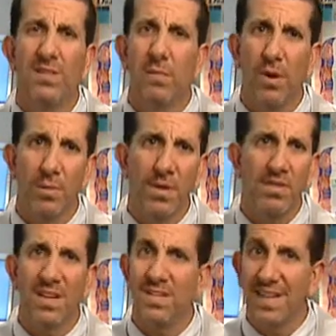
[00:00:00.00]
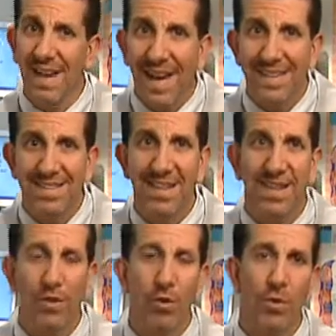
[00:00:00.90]
some ointments like zinc
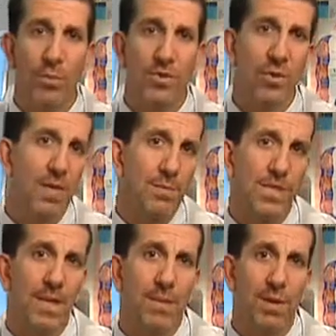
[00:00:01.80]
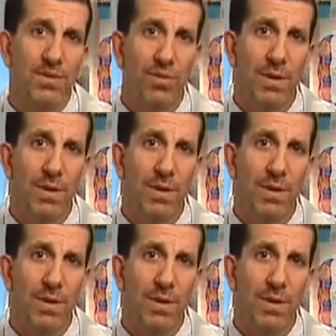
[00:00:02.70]
oxide or petroleum jelly-based